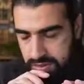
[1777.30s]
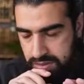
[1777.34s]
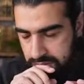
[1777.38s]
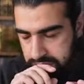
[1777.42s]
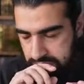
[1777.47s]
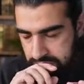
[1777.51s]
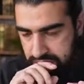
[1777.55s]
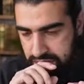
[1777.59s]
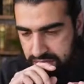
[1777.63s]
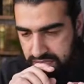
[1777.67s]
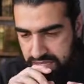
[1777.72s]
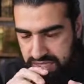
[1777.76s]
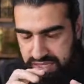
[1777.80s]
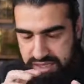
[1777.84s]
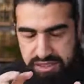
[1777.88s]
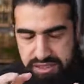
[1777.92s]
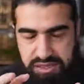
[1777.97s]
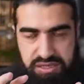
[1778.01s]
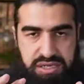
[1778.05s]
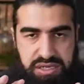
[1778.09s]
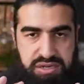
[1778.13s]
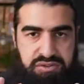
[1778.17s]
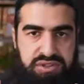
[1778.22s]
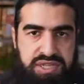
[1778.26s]

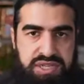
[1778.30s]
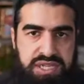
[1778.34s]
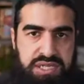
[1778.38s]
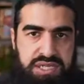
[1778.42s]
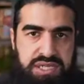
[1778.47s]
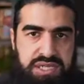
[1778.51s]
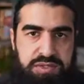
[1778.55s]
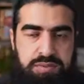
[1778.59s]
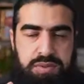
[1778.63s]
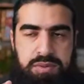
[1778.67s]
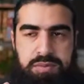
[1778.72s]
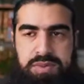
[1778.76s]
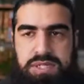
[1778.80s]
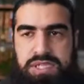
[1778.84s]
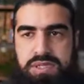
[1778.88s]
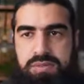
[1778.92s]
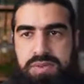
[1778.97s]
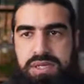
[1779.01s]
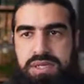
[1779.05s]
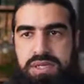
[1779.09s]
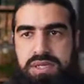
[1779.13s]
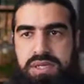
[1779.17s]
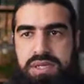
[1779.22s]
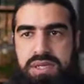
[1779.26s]
Athari creed is
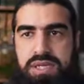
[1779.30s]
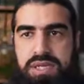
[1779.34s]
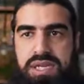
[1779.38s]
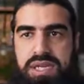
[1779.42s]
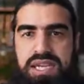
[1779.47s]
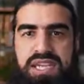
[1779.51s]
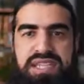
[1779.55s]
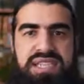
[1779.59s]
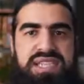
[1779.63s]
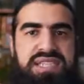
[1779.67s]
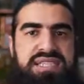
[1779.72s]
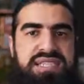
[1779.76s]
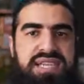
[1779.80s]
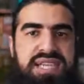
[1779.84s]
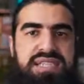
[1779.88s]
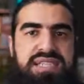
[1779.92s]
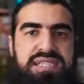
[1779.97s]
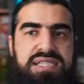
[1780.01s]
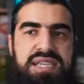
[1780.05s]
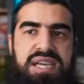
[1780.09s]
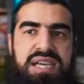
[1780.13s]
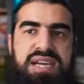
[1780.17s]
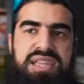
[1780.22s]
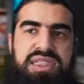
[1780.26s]
permissible in the
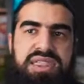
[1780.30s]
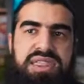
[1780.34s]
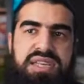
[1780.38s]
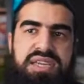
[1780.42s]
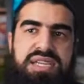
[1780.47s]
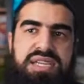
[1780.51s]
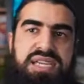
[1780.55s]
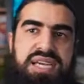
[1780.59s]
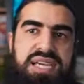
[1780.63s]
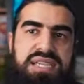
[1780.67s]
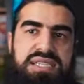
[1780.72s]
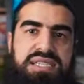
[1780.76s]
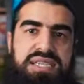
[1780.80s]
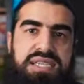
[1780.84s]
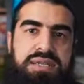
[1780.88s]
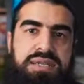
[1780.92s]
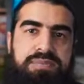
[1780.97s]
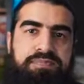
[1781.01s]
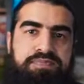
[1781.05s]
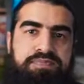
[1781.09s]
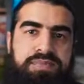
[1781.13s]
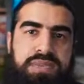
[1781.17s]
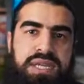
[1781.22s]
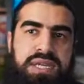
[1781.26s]
sense Athari, as in
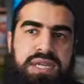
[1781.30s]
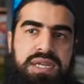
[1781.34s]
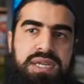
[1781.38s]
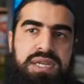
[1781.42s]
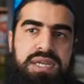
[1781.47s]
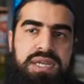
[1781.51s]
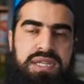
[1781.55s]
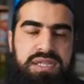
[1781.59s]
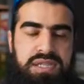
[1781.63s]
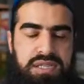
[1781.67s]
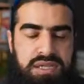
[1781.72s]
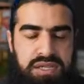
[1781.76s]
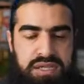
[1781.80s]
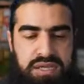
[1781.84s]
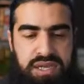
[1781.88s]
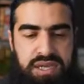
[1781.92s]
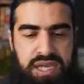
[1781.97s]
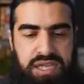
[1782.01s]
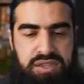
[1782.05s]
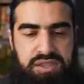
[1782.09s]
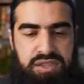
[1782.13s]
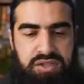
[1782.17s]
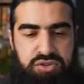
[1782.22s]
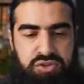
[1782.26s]
in the
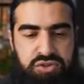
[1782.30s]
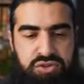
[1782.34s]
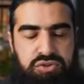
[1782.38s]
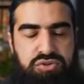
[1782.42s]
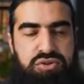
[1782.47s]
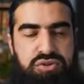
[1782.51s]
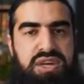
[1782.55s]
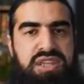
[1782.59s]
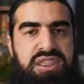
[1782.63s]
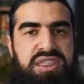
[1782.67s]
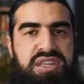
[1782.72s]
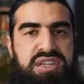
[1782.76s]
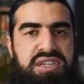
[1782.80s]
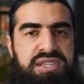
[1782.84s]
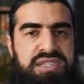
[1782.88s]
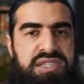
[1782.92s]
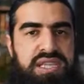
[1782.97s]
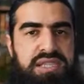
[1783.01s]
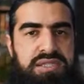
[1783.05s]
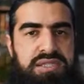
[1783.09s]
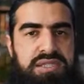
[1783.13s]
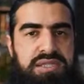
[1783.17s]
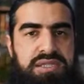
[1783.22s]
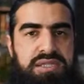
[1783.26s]
like the true Athari
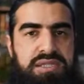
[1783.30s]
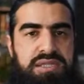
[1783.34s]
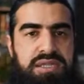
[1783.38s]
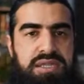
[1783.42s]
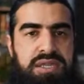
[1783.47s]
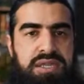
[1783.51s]
sense.